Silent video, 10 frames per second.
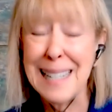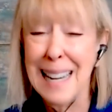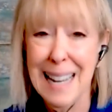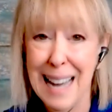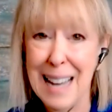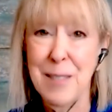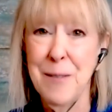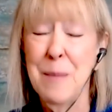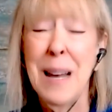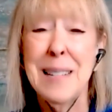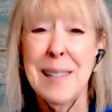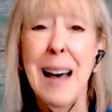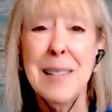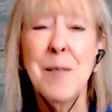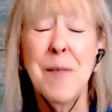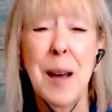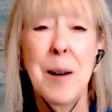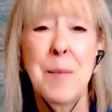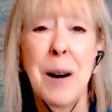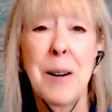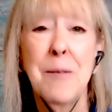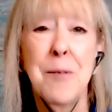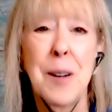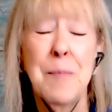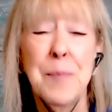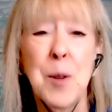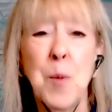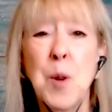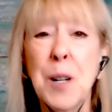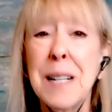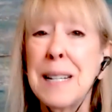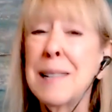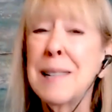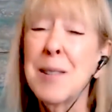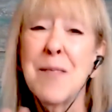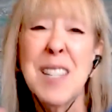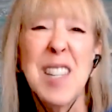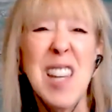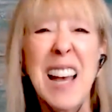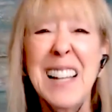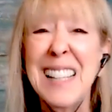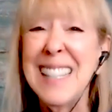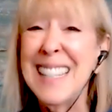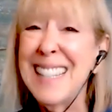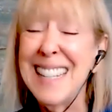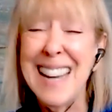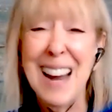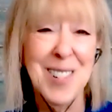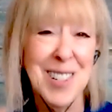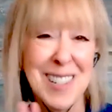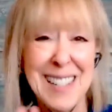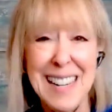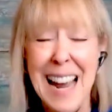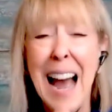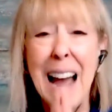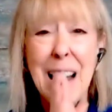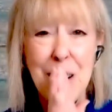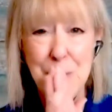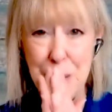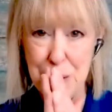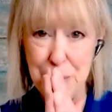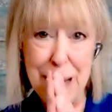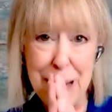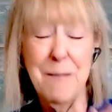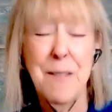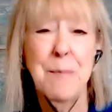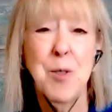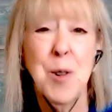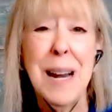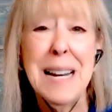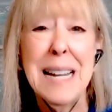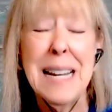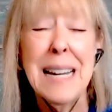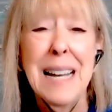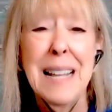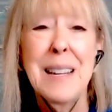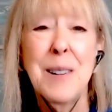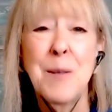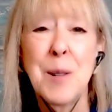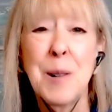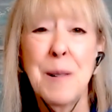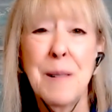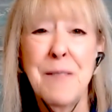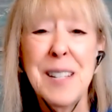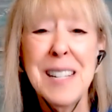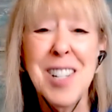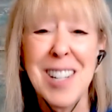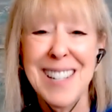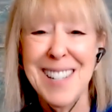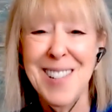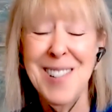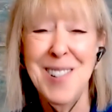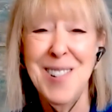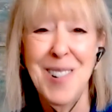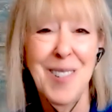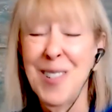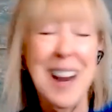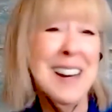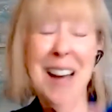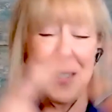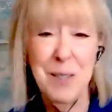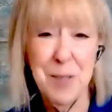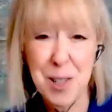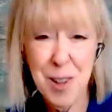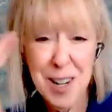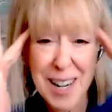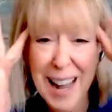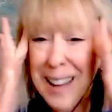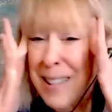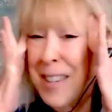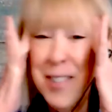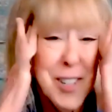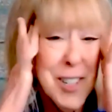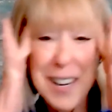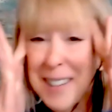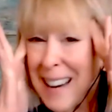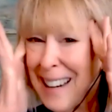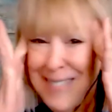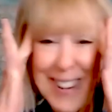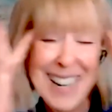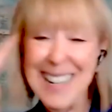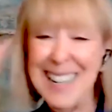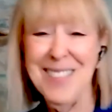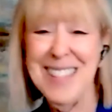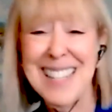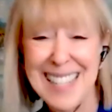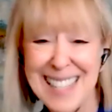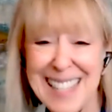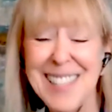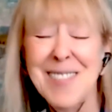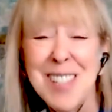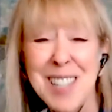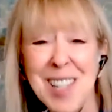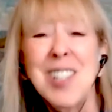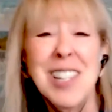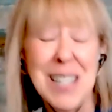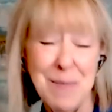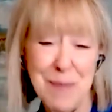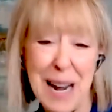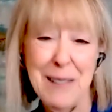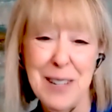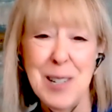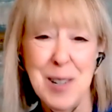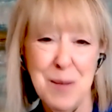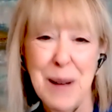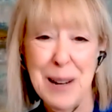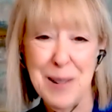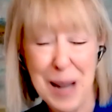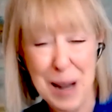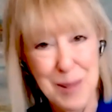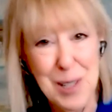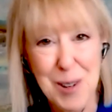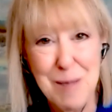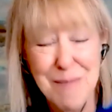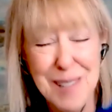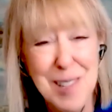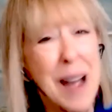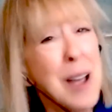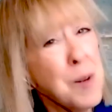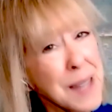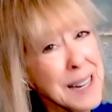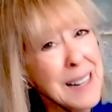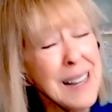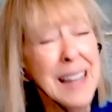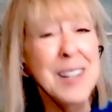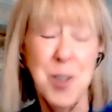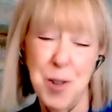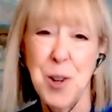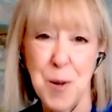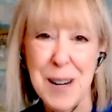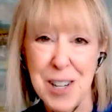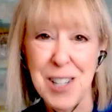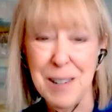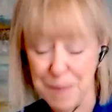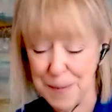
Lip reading: and IFM has lots of them, of the workings of the cell and the networks. And I remember my IFM training, there were physicians who ran out in frustration. I don't understand what any of this is. It was such a deep dive into the biochemistry. So I hope that answers your question.